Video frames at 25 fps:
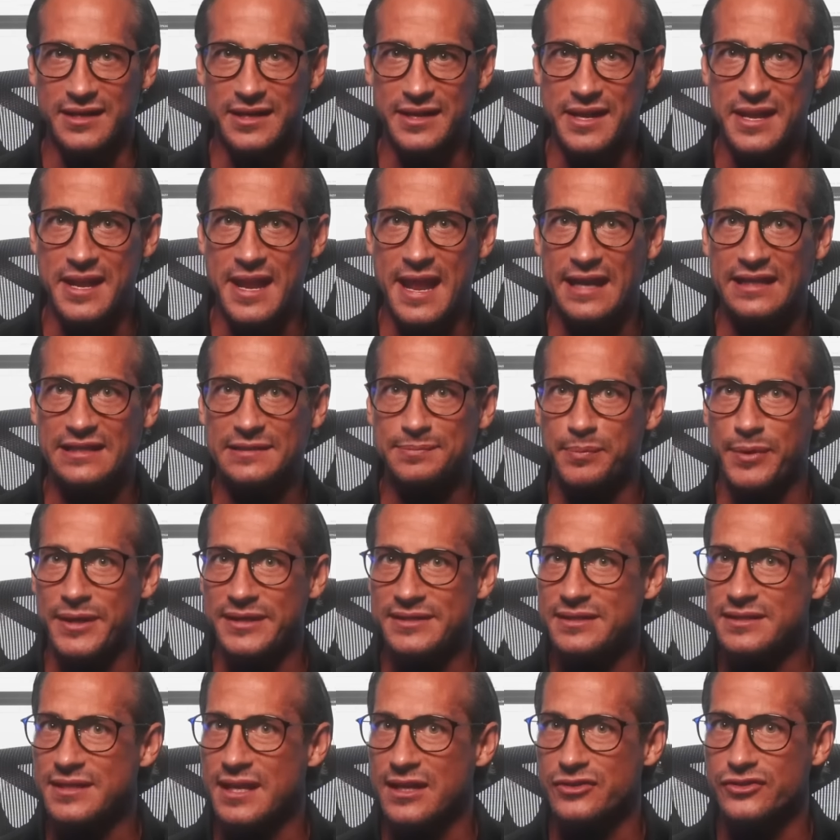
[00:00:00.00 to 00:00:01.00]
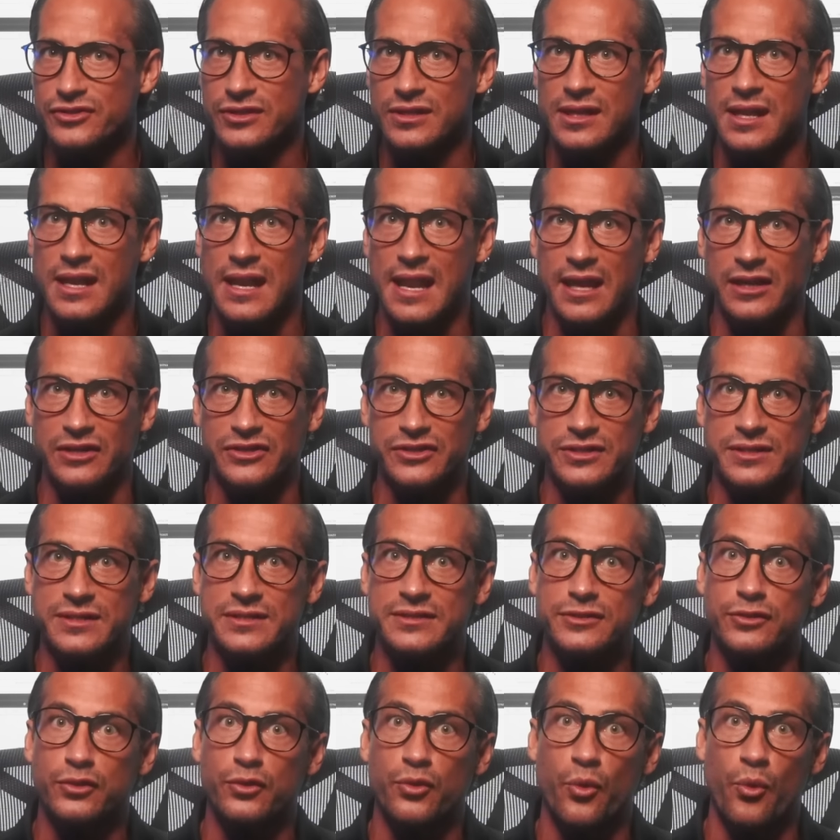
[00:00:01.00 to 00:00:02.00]
the next presidential election
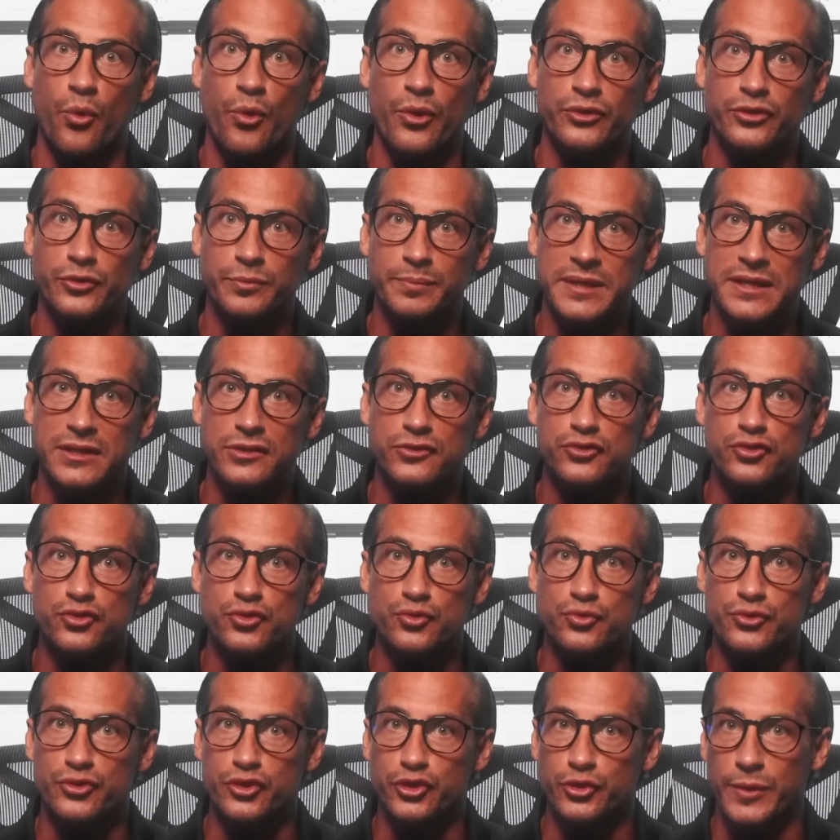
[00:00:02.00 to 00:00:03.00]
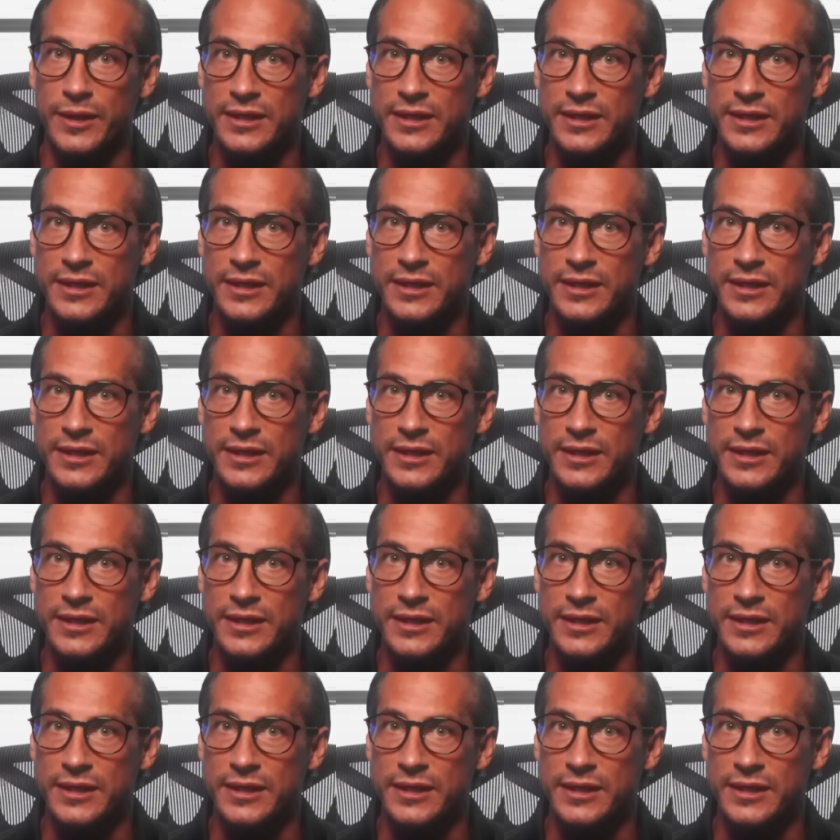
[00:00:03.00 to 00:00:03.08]
is going to be in June